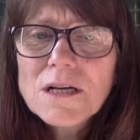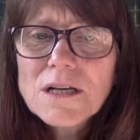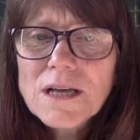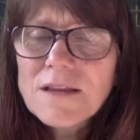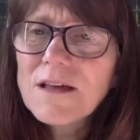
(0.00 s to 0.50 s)

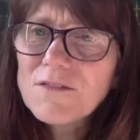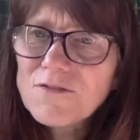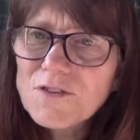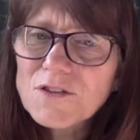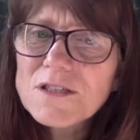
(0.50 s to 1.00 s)
like that
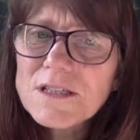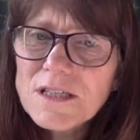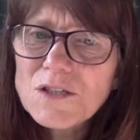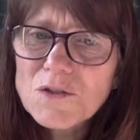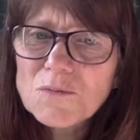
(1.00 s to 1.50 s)
first
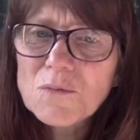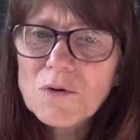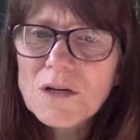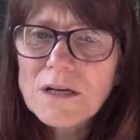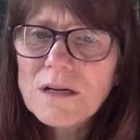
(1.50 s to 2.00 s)
Easter
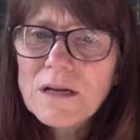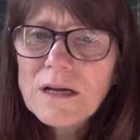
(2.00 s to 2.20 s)
morning,